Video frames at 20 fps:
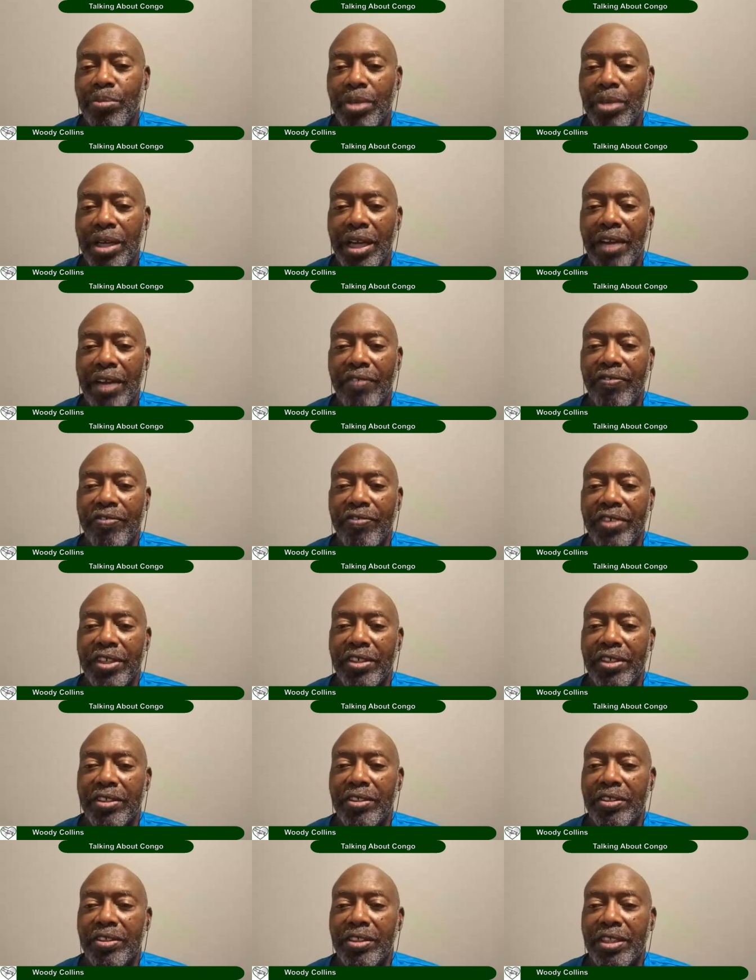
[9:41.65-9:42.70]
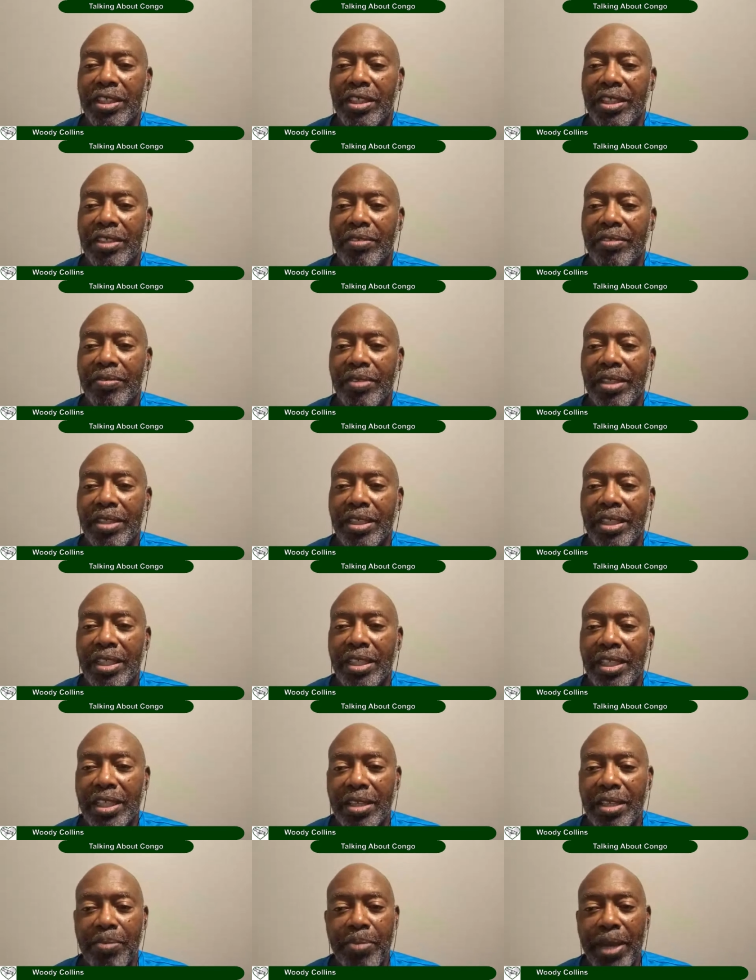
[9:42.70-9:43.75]
But I feel
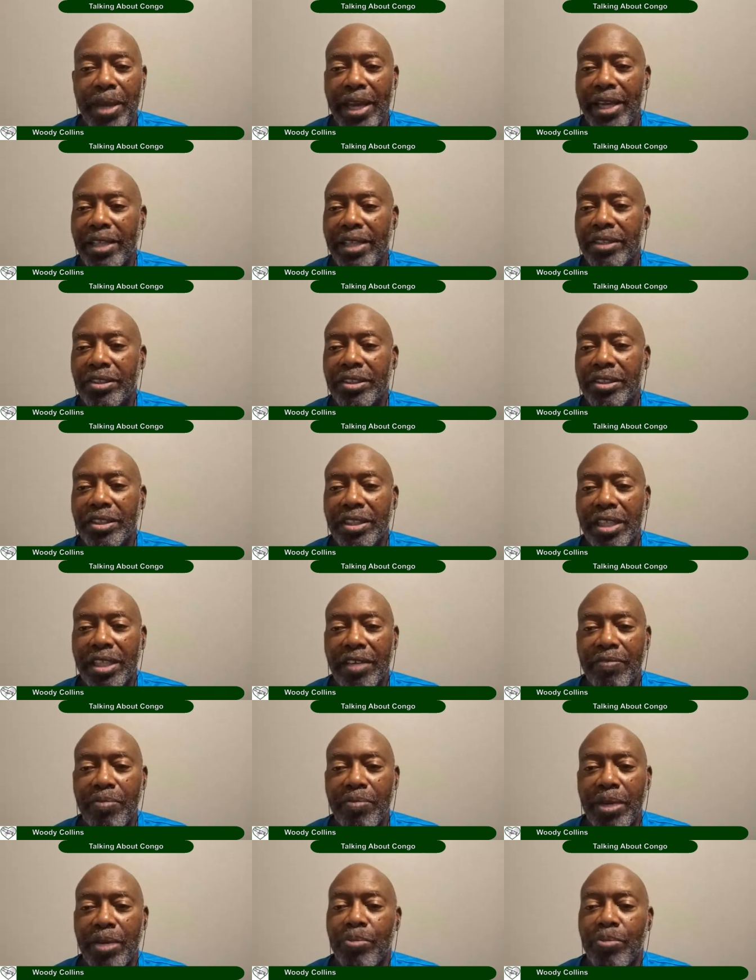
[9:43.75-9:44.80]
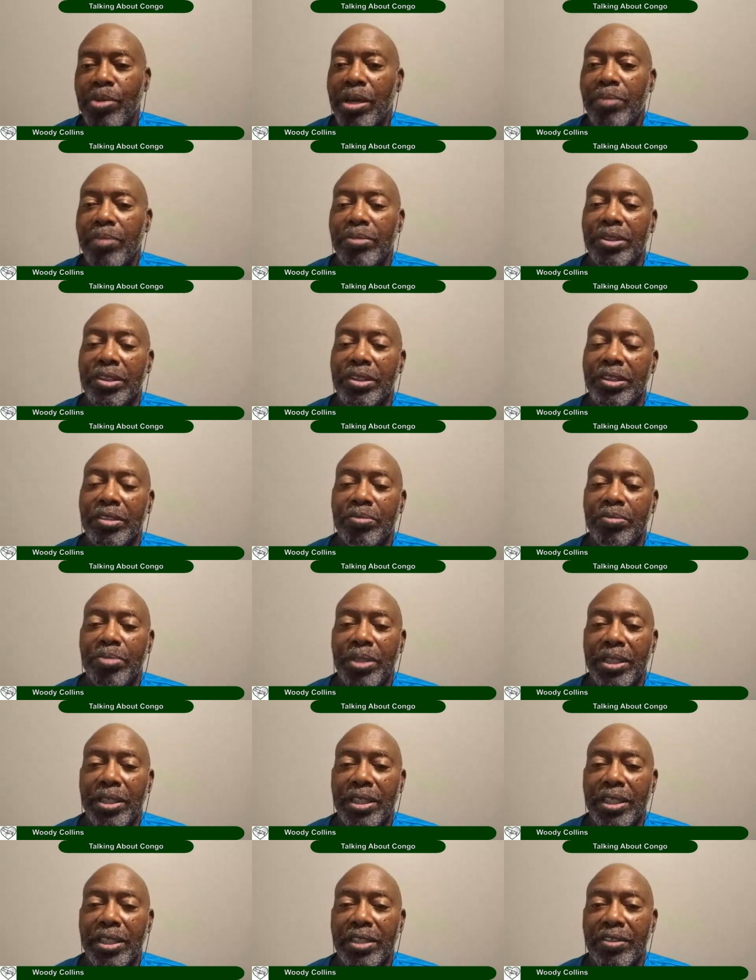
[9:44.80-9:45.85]
in the past they've made promises,
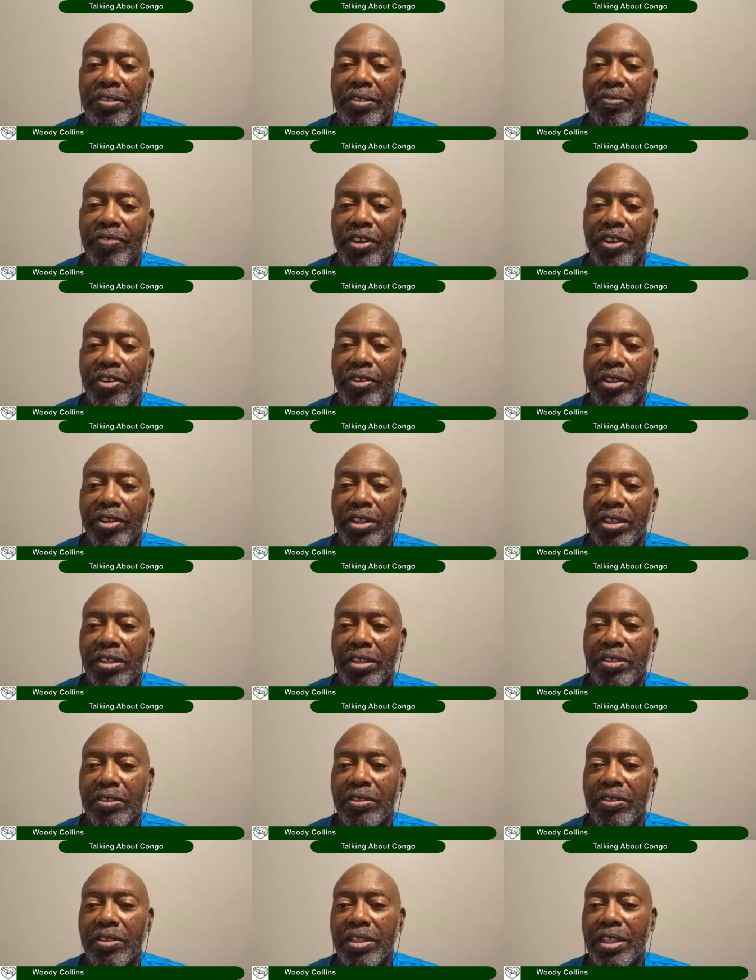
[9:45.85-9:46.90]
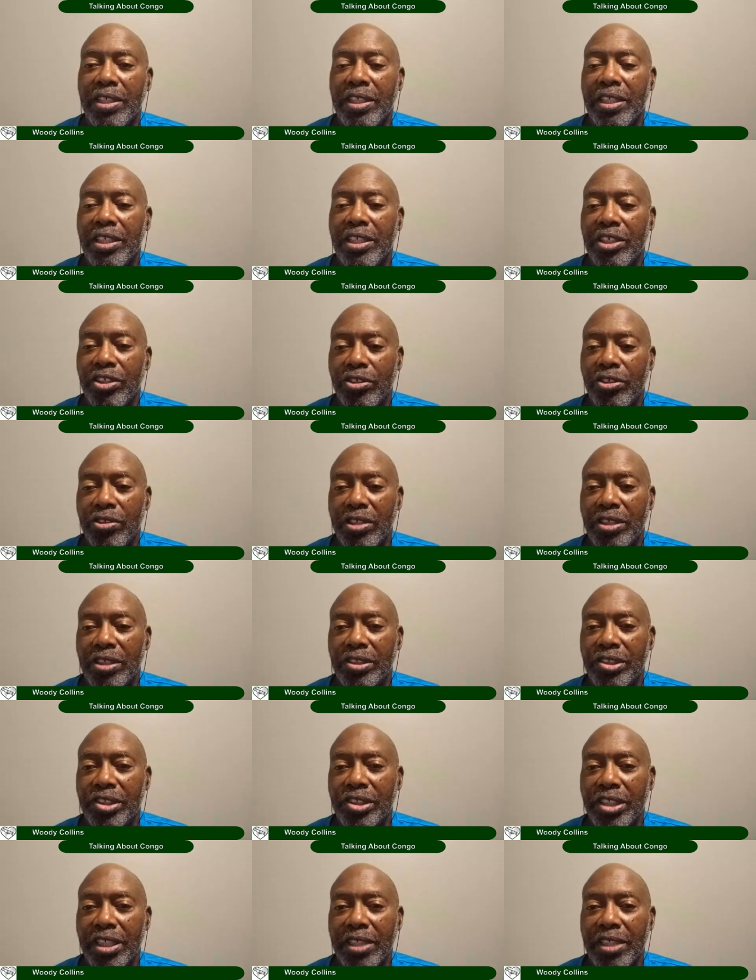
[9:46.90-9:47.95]
but it's very little you can
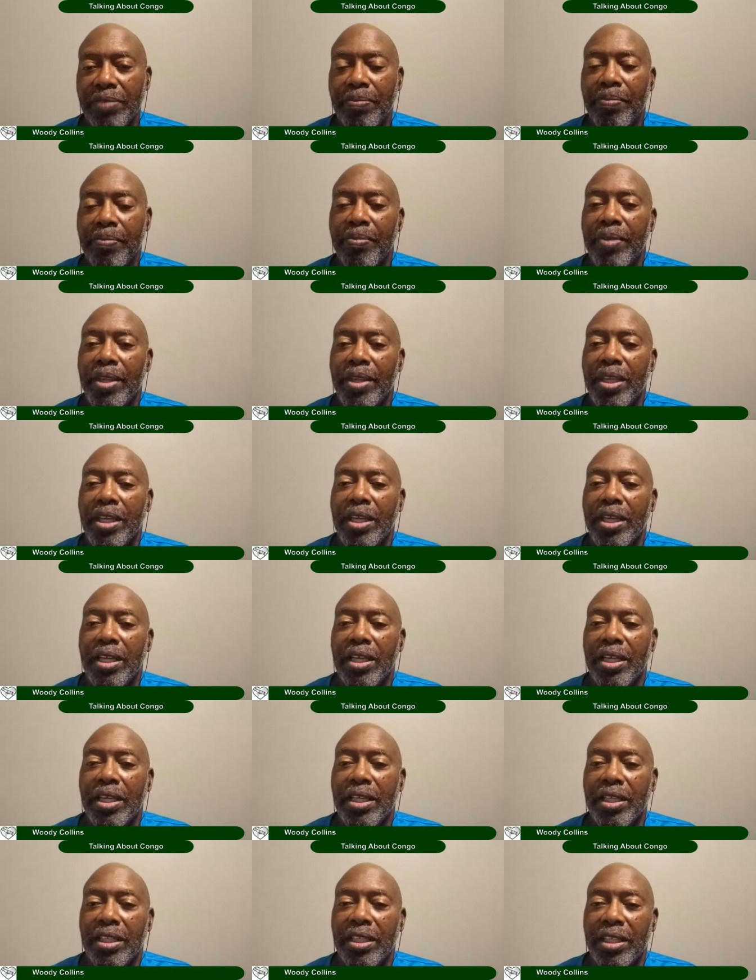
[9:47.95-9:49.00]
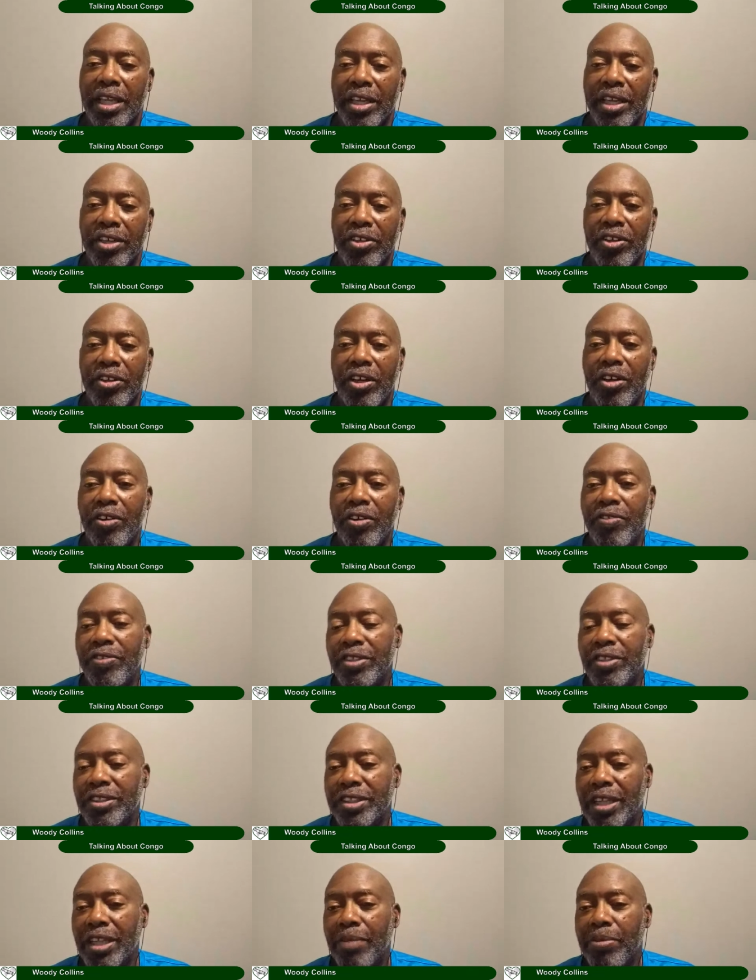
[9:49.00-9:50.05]
see. Thank you all
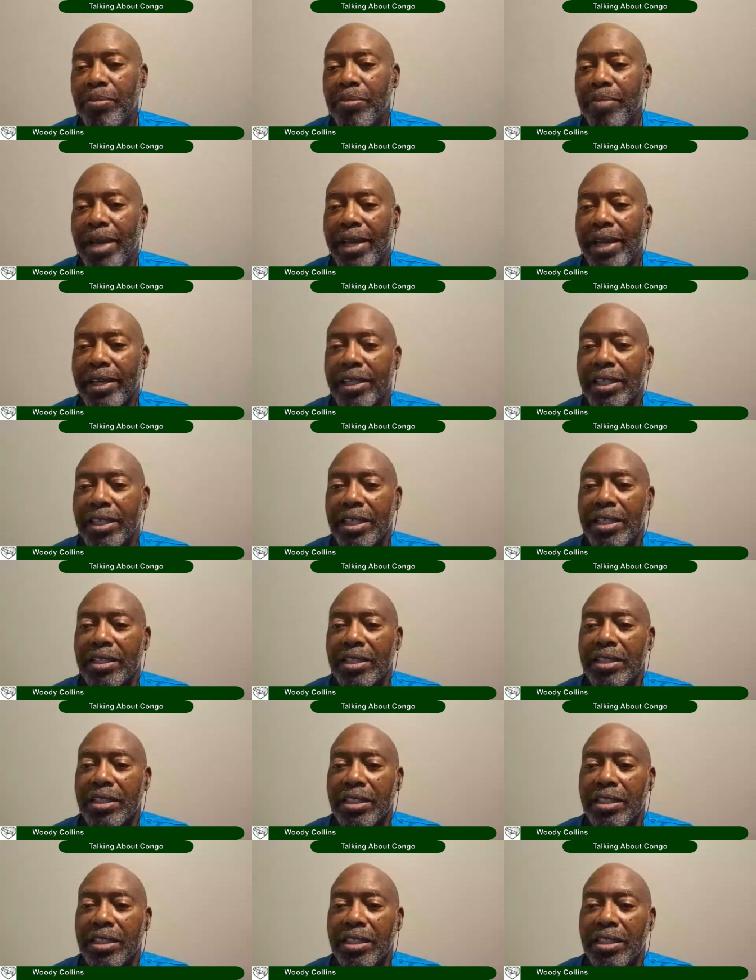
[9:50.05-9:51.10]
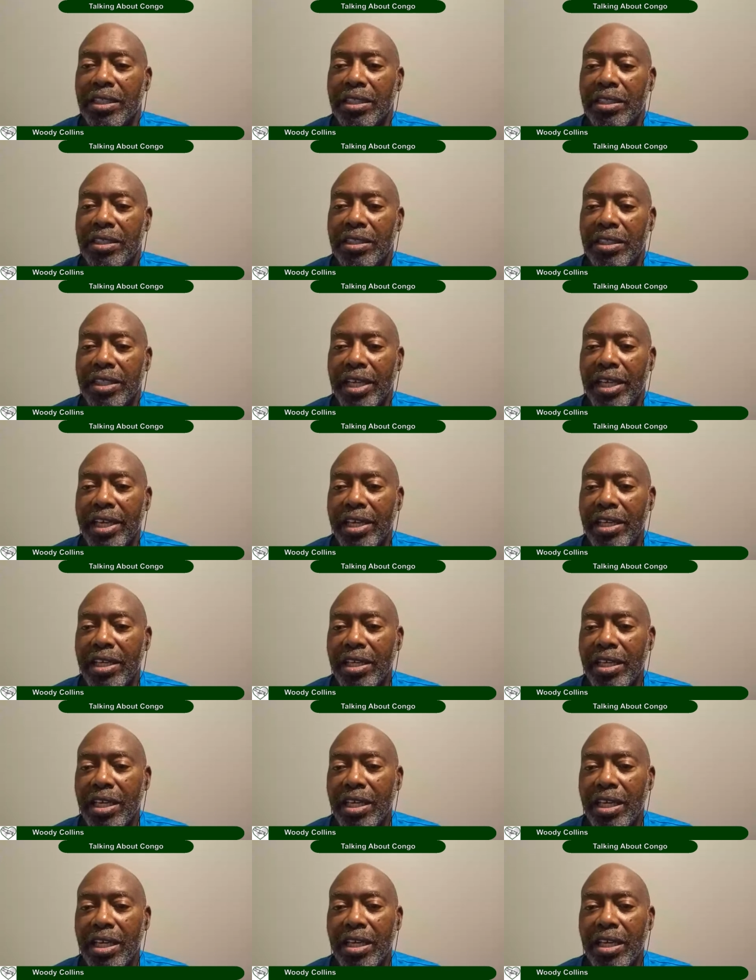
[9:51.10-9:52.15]
for stopping by again today,
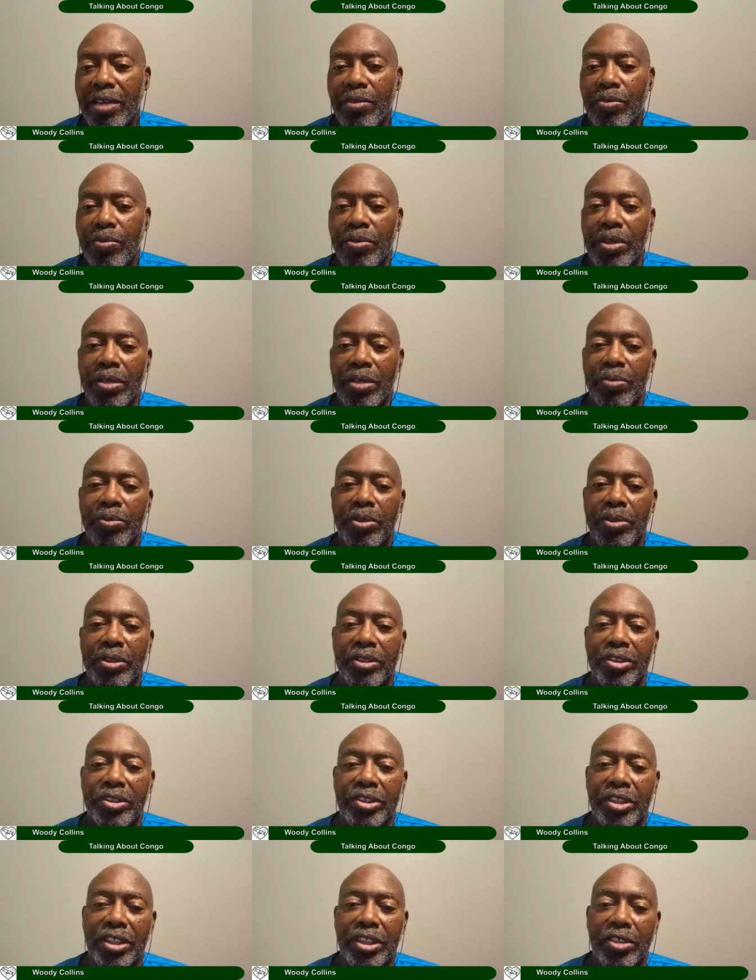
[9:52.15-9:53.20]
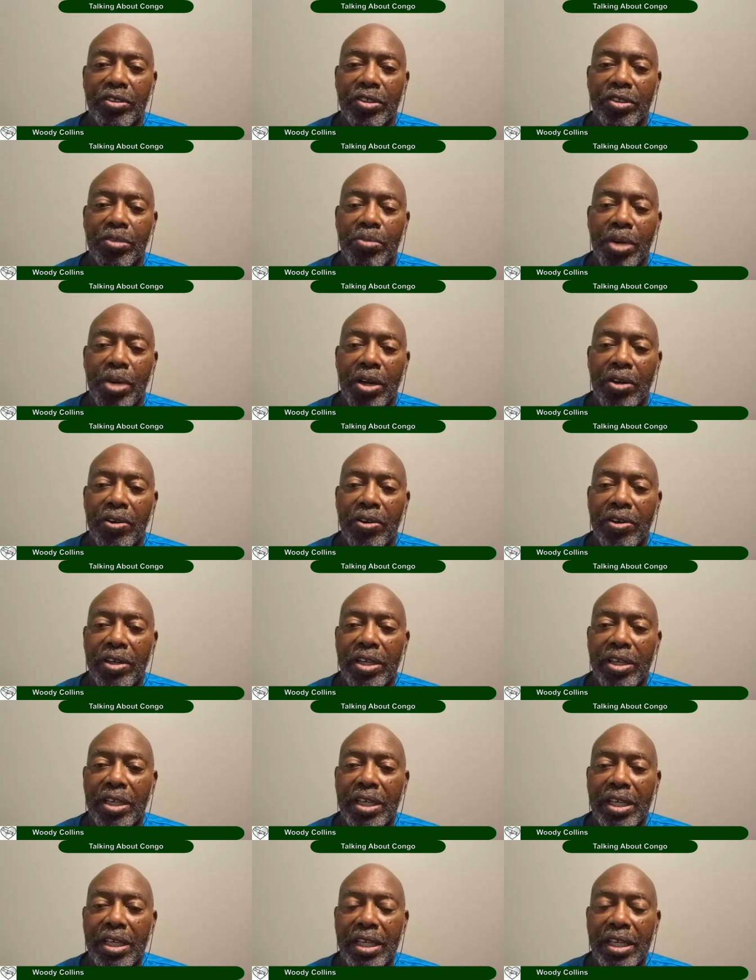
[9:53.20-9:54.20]
and we will see you tomorrow.